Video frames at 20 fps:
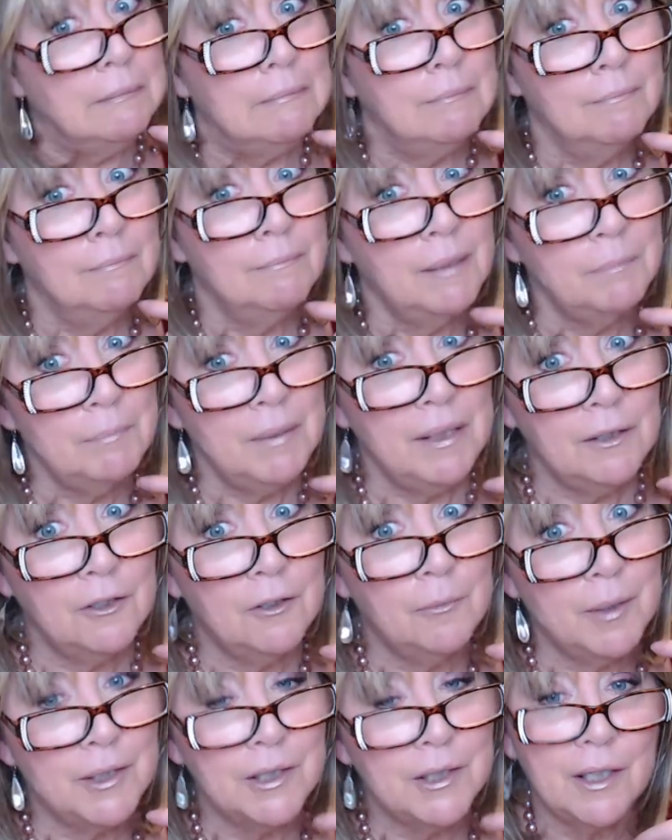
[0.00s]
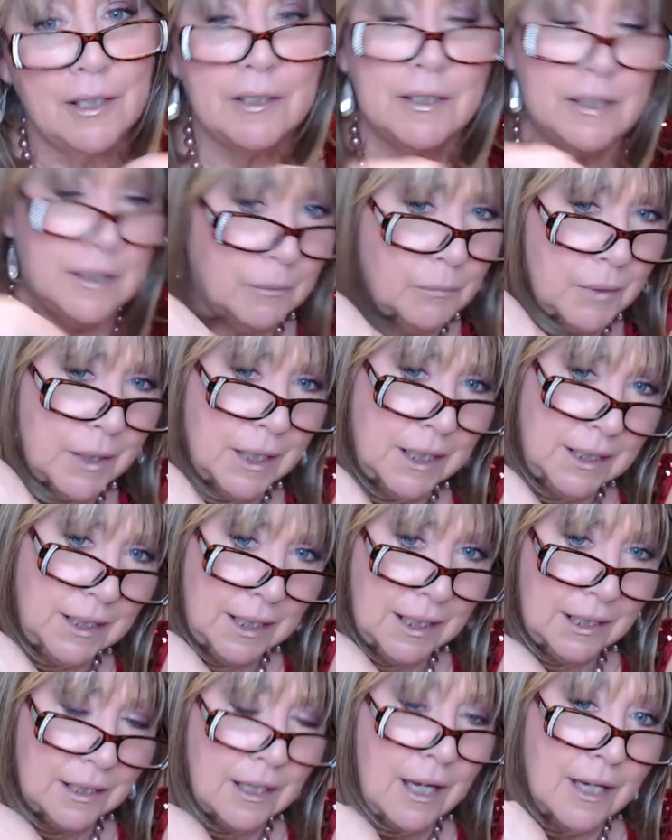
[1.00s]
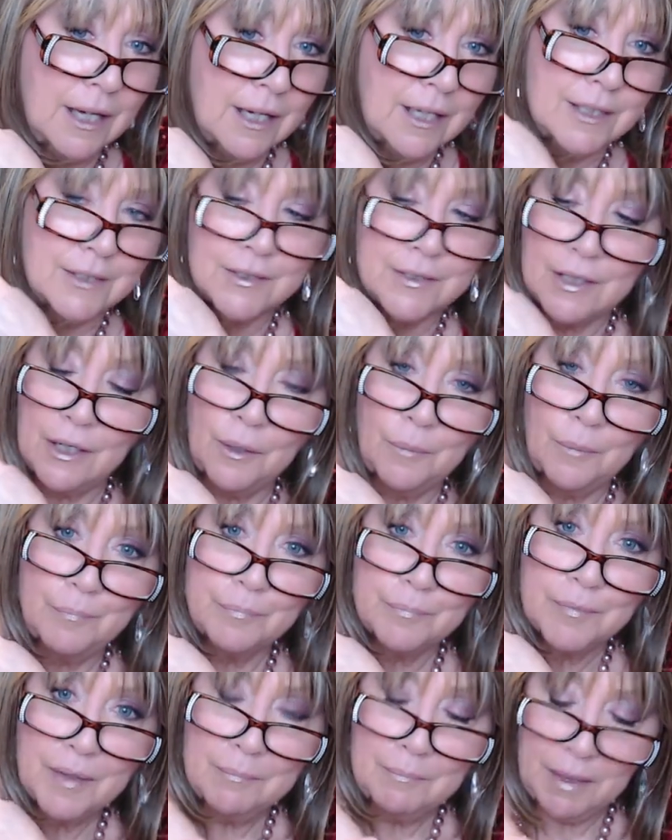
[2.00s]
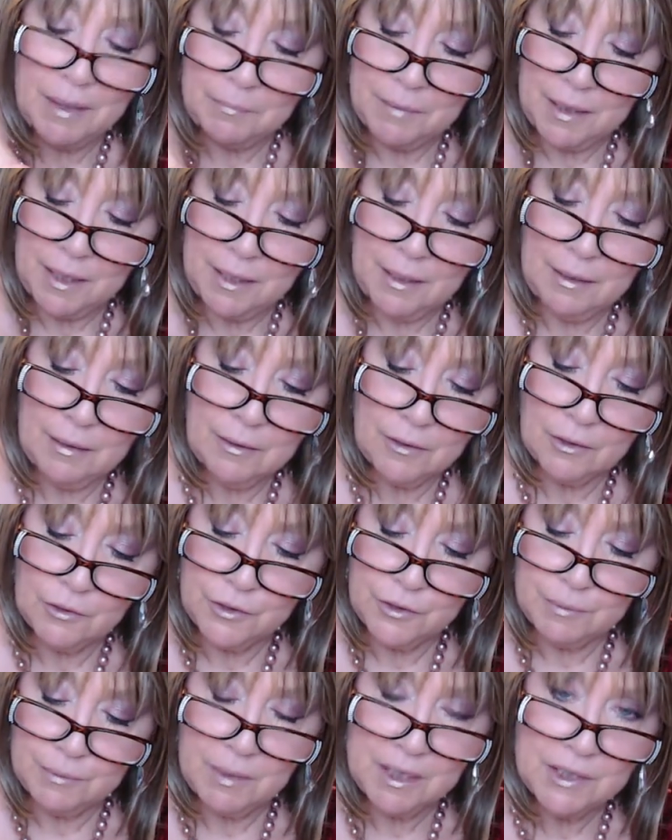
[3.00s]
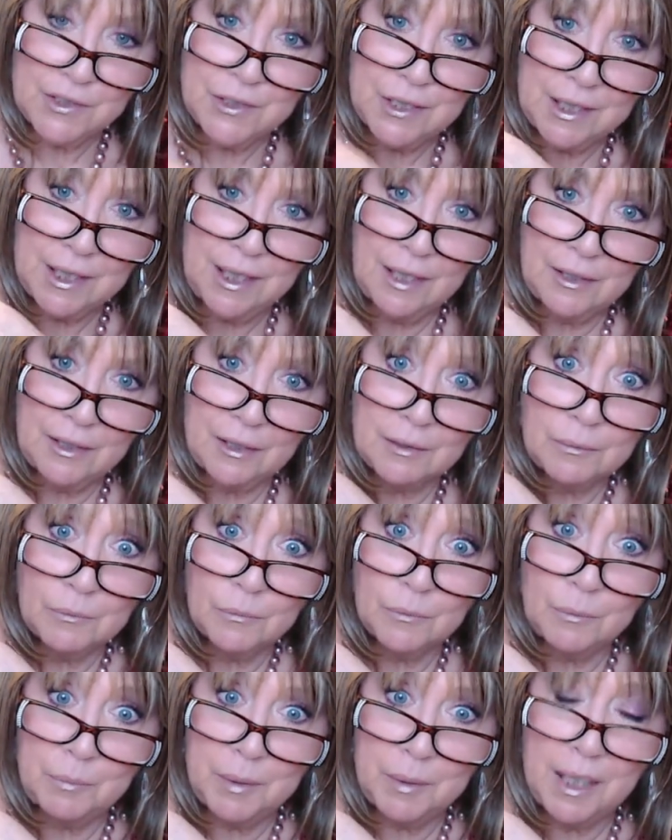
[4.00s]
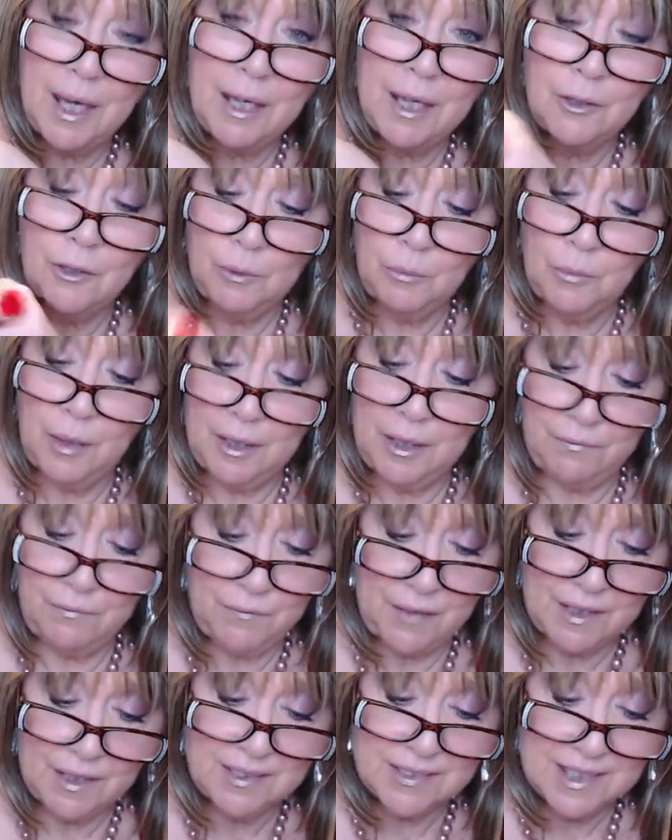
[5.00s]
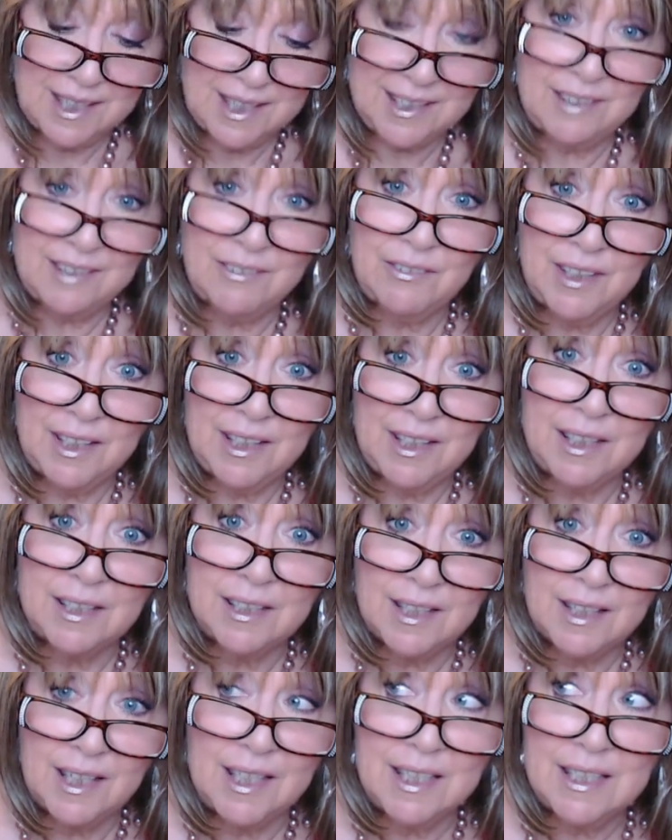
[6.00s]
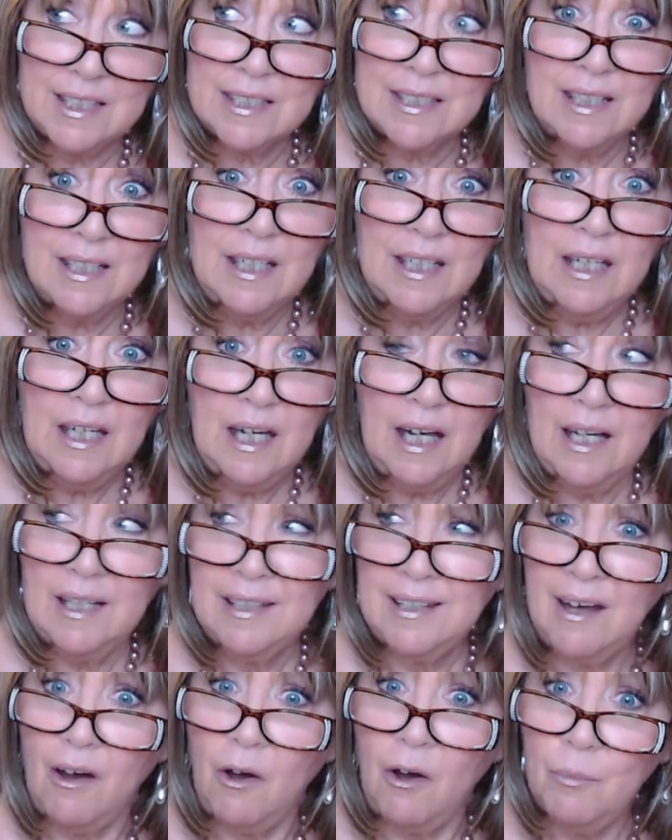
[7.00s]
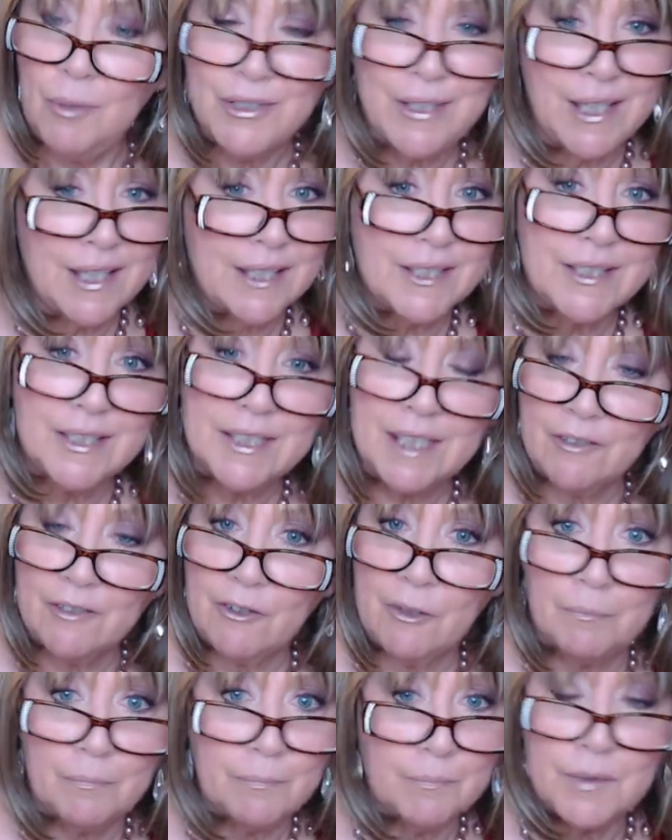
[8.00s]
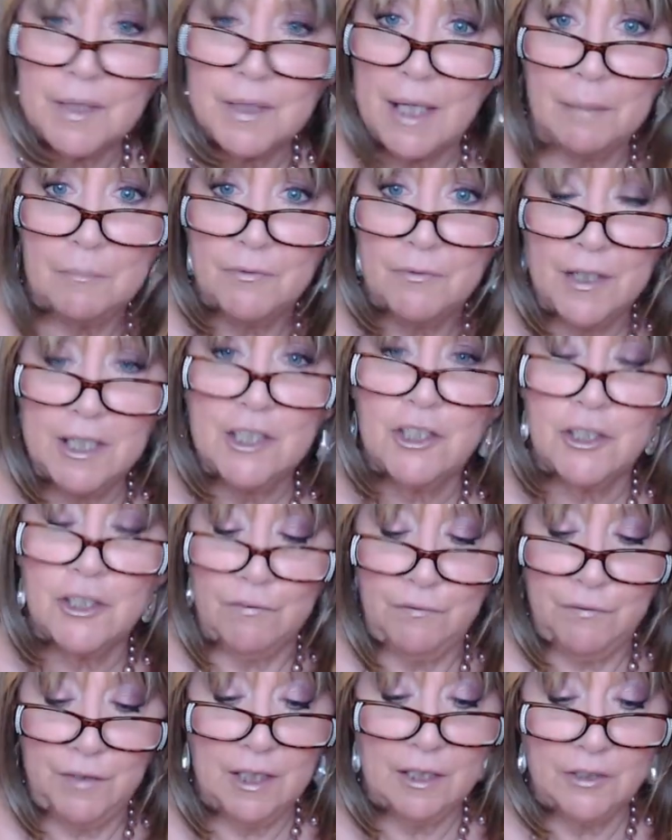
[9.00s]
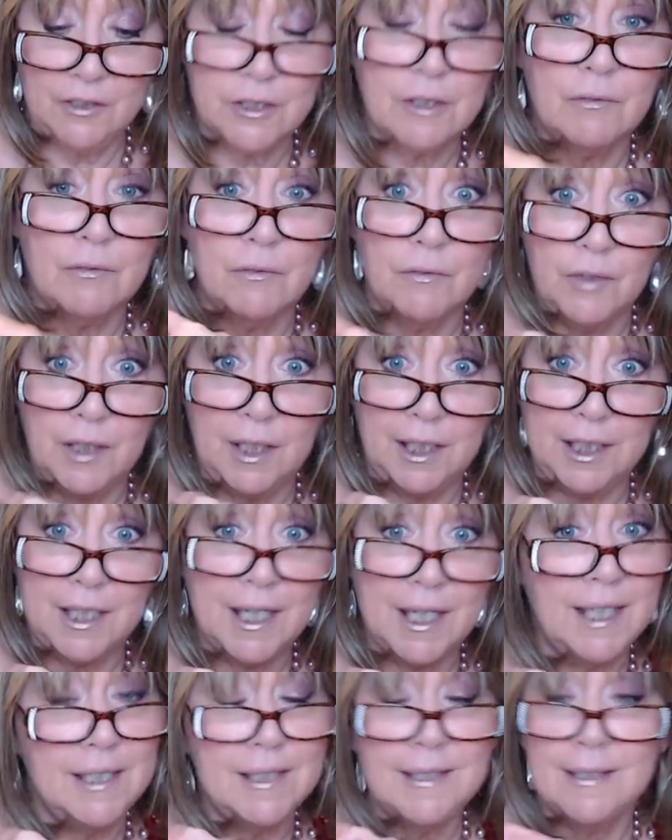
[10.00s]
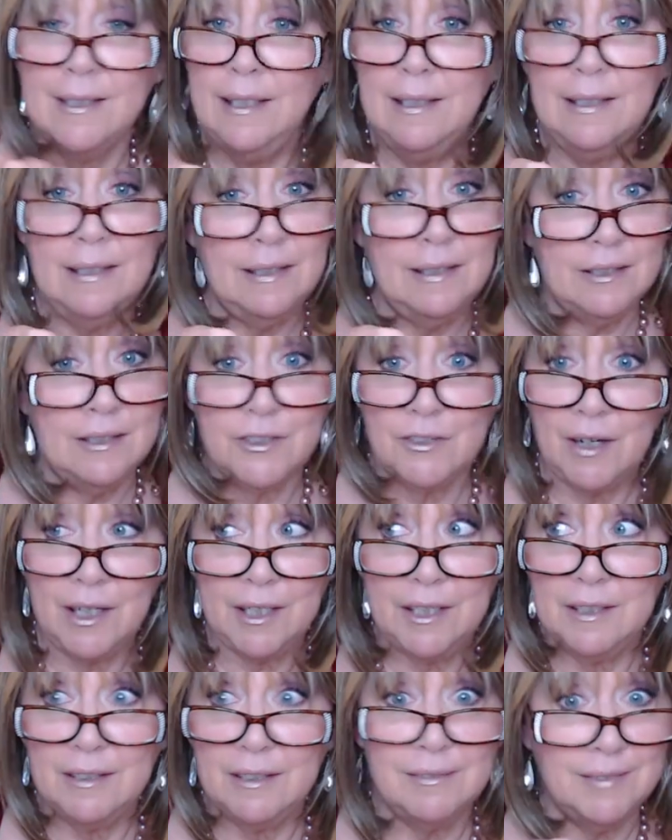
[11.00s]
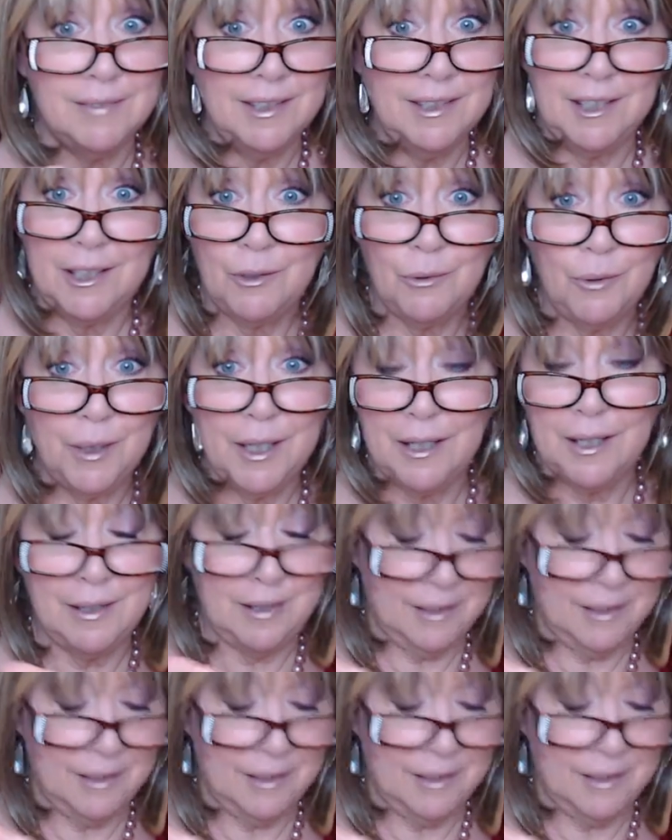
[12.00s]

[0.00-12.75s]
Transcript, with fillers: might be a little bit darker than what I need. So maybe those mixed together will be a good one. It feels like a really nice uh, almost like a serum type finish. It feels really nice. It dried in really quick,